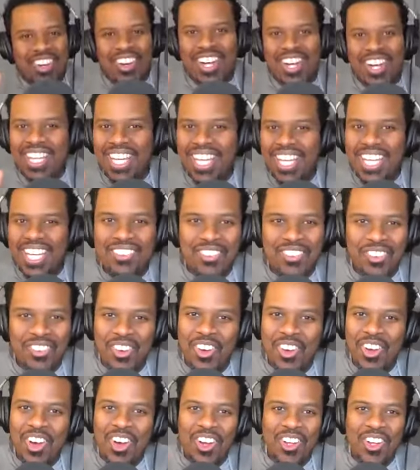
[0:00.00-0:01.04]
I can't give it
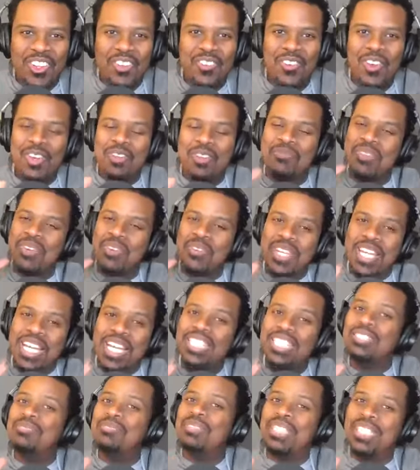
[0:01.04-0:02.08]
all away, but we got
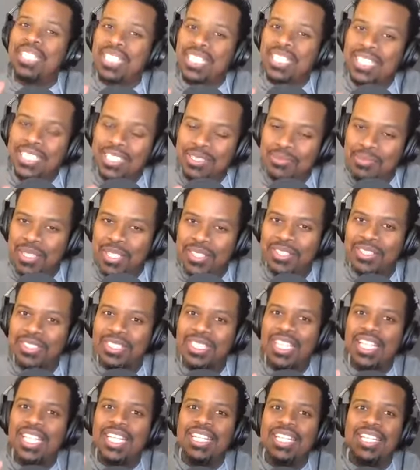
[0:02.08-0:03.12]
some elite speakers
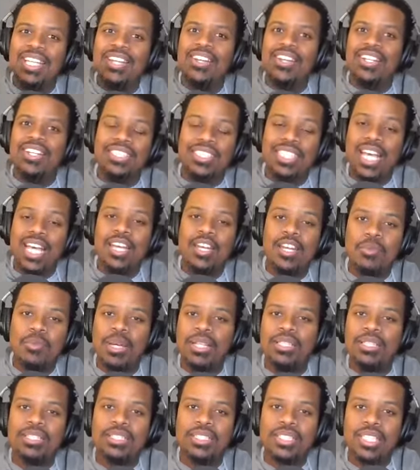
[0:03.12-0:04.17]
that are excited
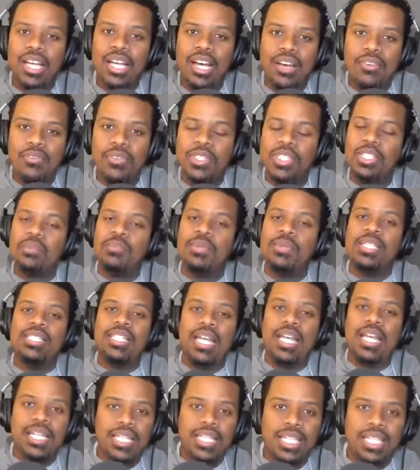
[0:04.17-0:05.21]
about this conference, and I'm
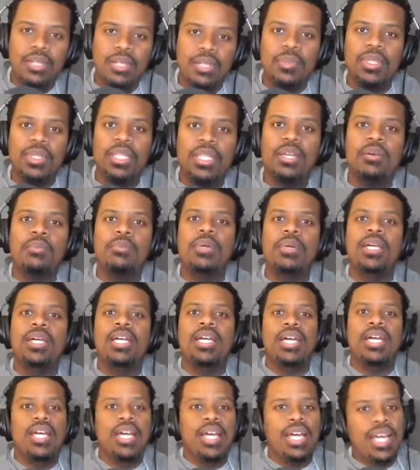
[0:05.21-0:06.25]
excited to get with them
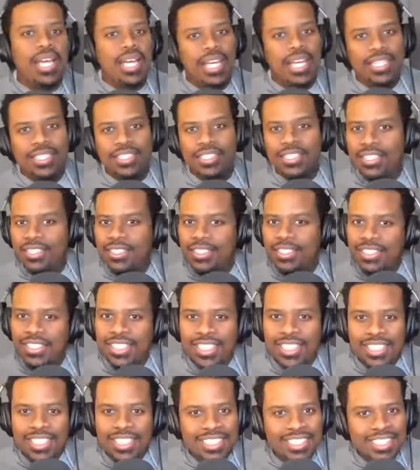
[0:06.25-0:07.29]
and just,
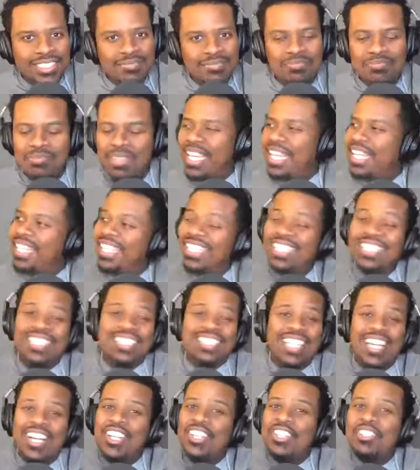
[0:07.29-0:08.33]
man, look,
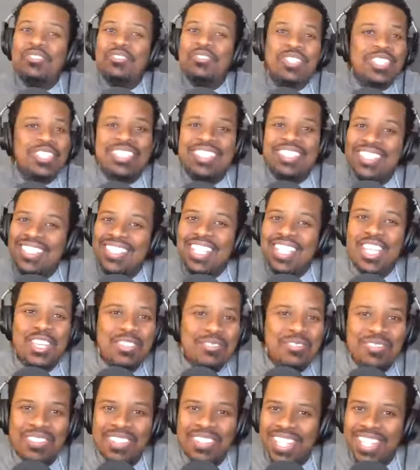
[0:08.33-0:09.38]
yeah, just keep